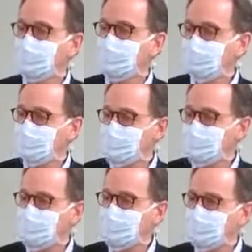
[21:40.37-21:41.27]

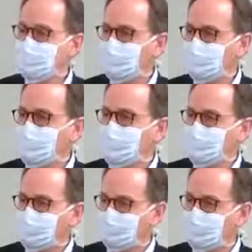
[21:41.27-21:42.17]
HA
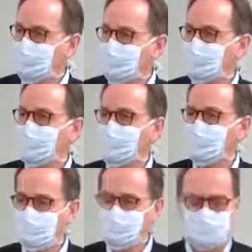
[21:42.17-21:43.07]
crosslink
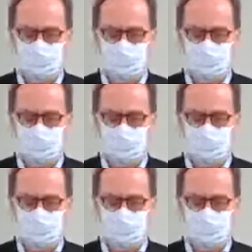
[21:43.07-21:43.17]
inside.